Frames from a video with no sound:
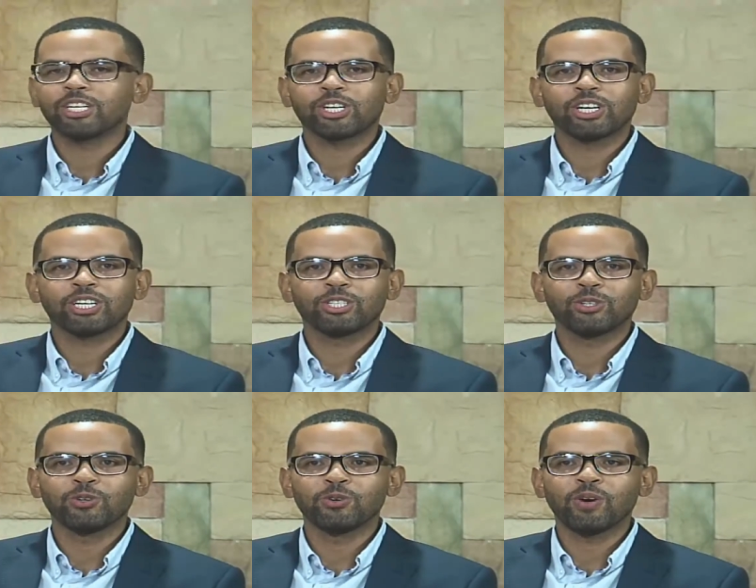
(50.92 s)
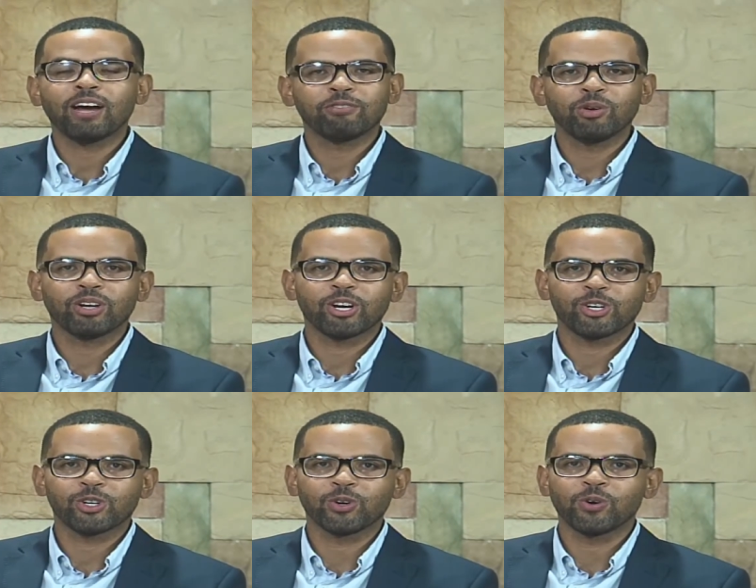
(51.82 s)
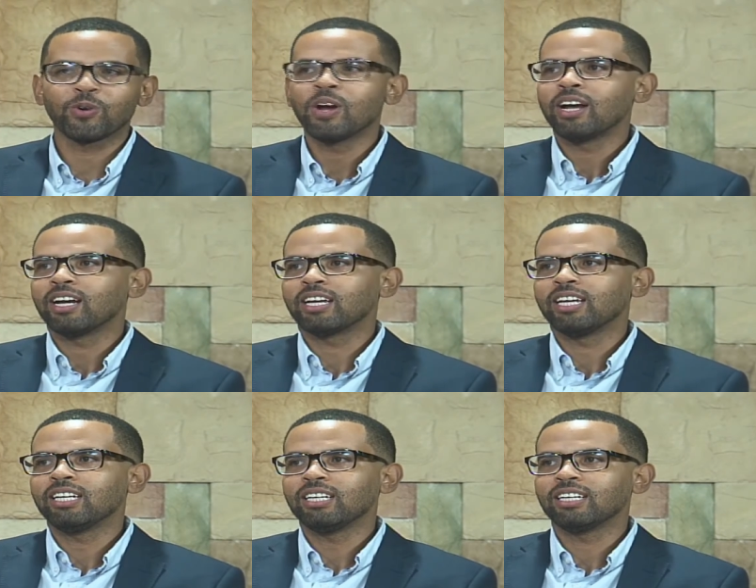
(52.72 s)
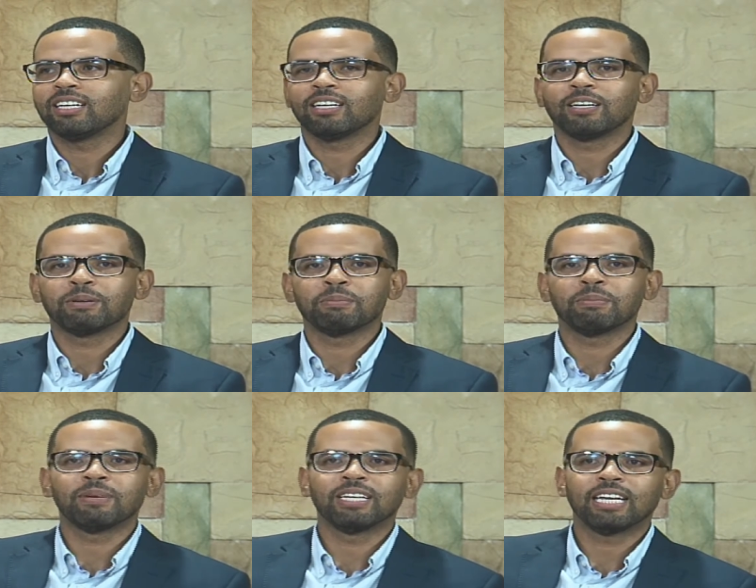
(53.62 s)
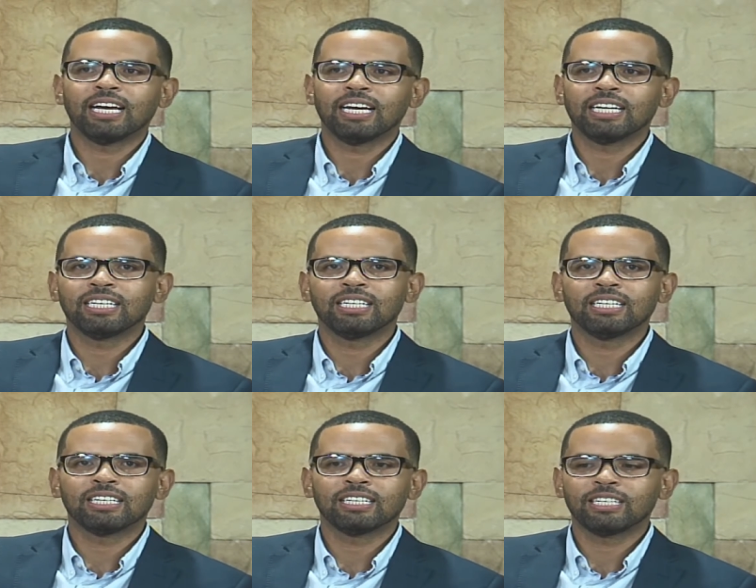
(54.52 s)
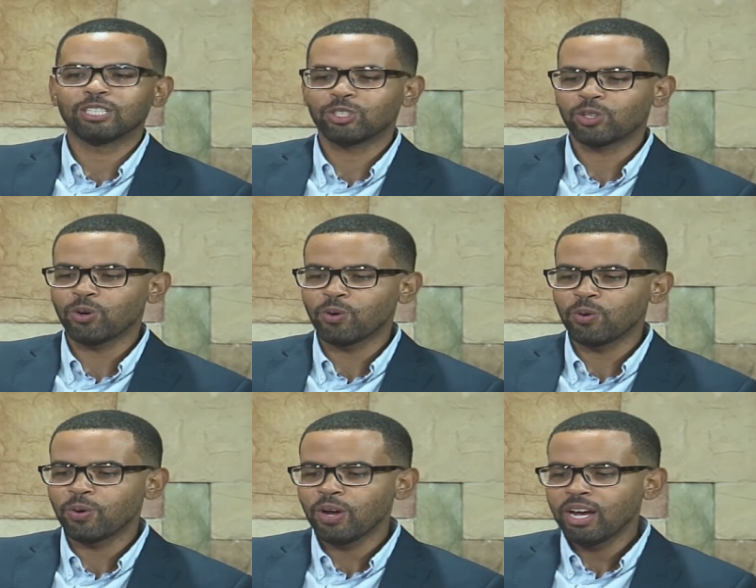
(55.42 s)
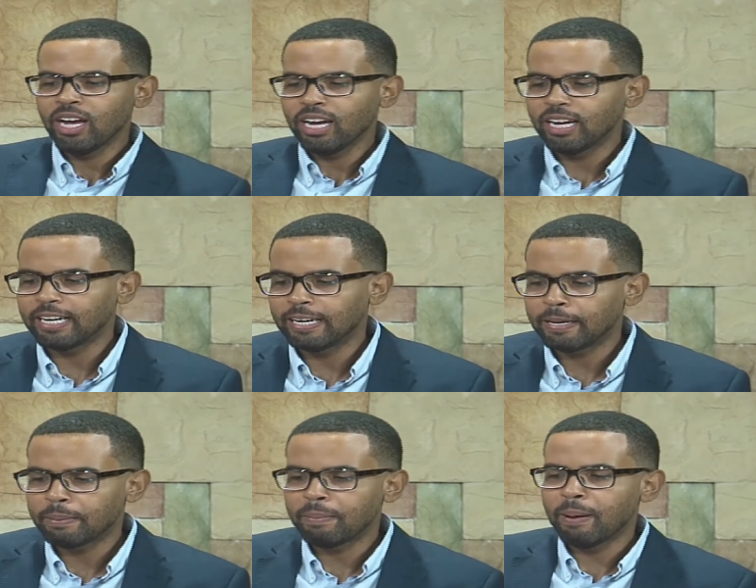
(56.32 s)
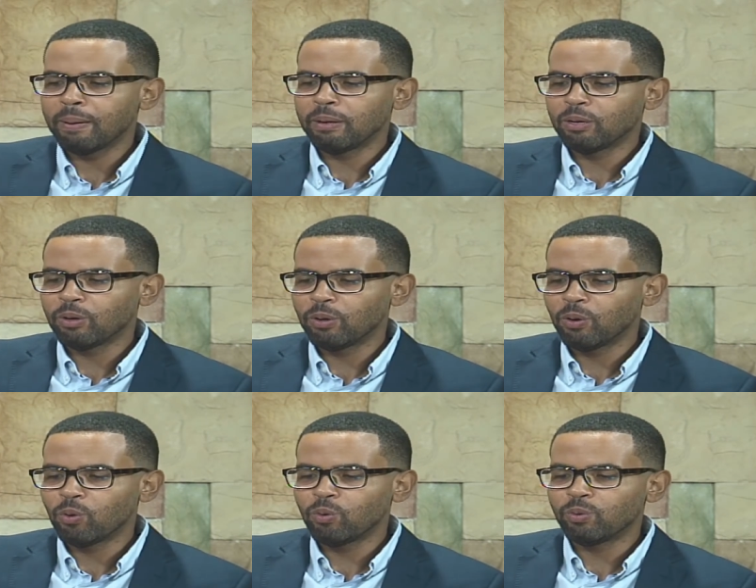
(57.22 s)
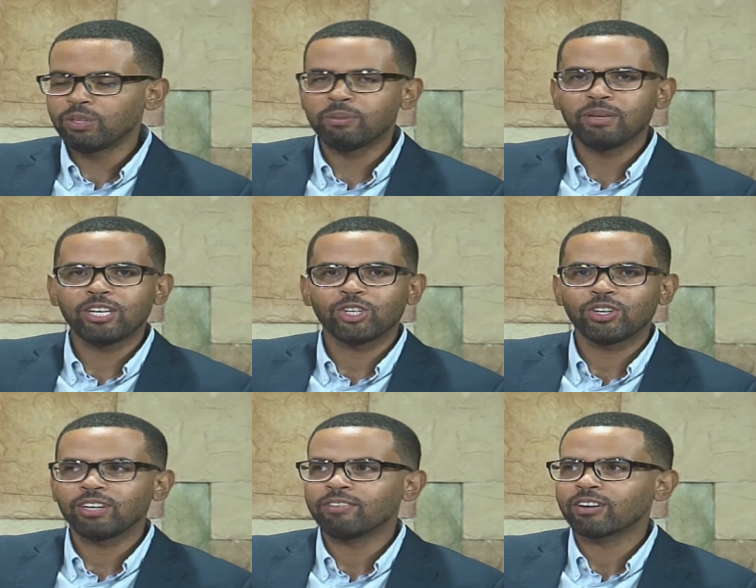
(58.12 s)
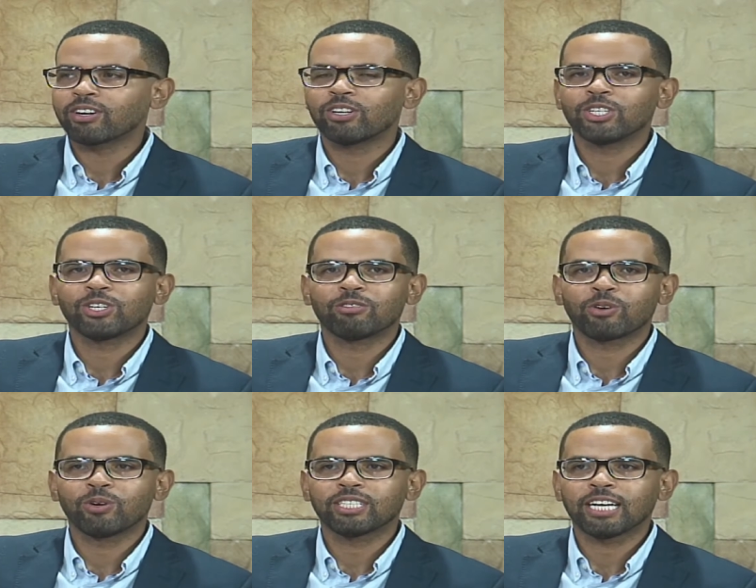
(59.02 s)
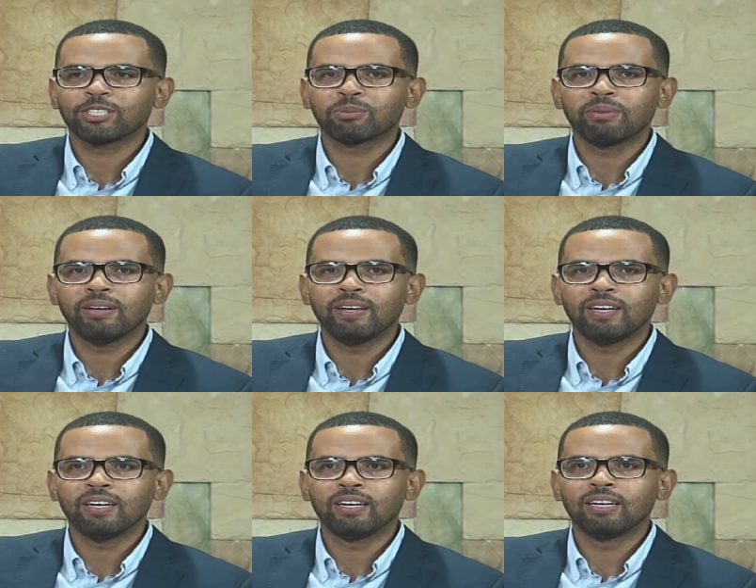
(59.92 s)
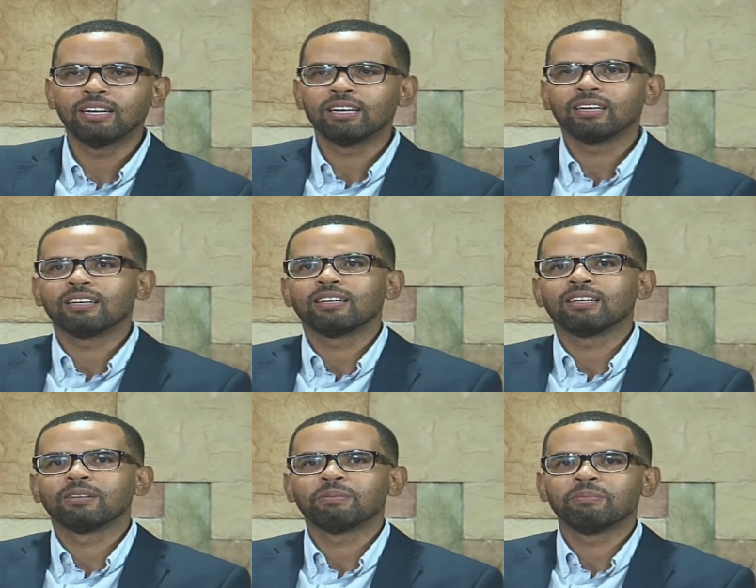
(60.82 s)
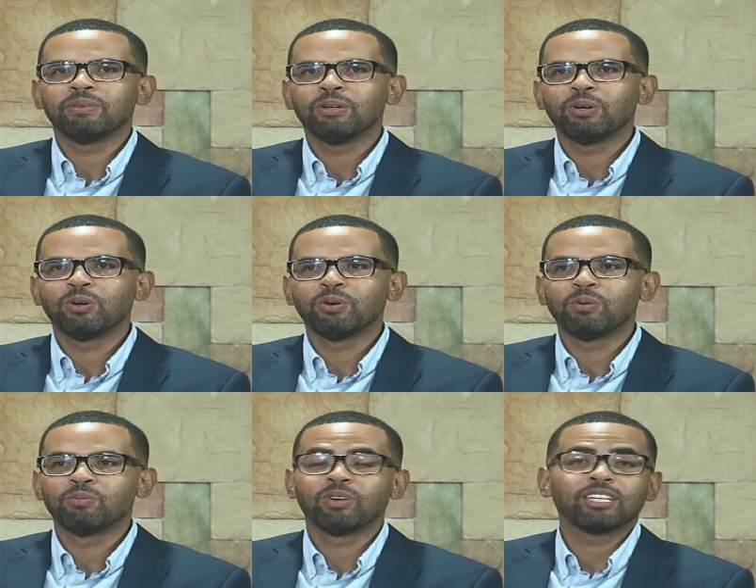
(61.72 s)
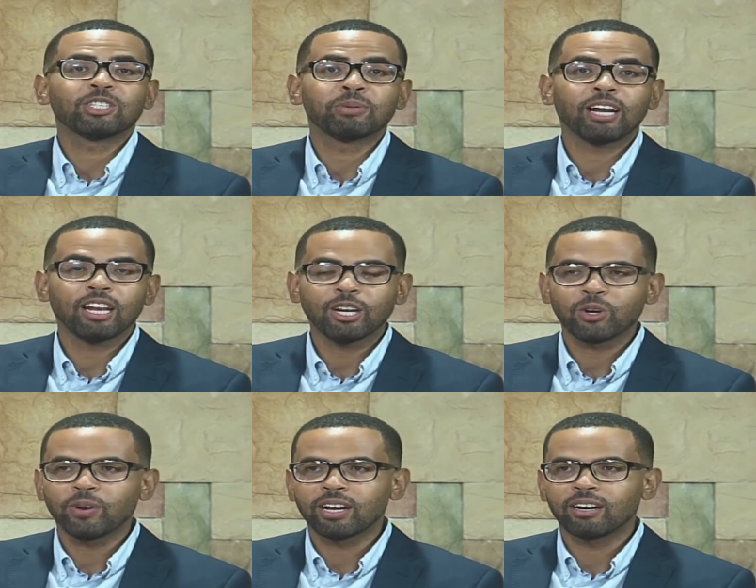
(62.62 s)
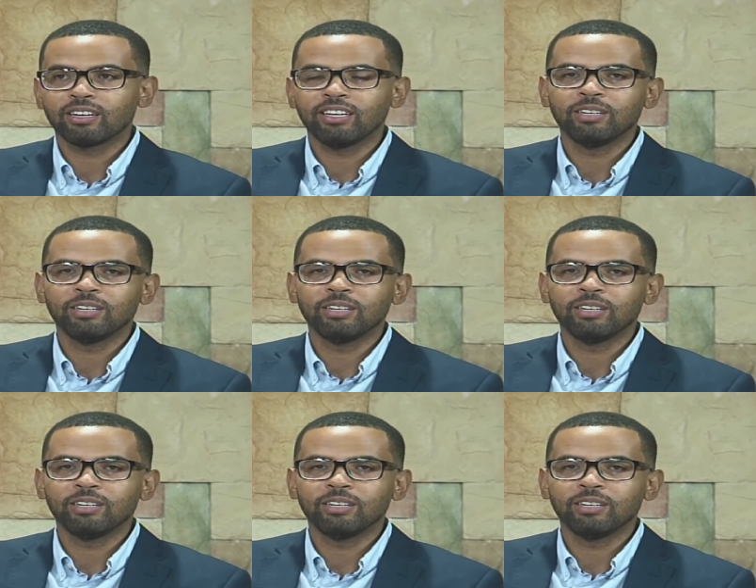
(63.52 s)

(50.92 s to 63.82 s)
a pleasure to have you on our show again. Um, and uh, so, um, the Ministry of Agriculture, of course, has been uh, well, there's been a lot going